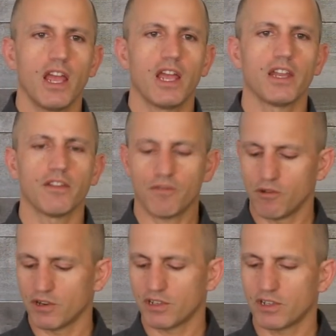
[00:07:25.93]
And of
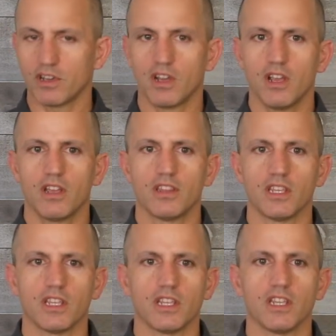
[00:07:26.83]
course,
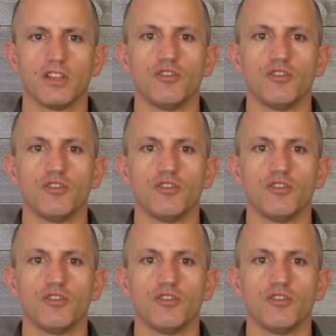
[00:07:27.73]
the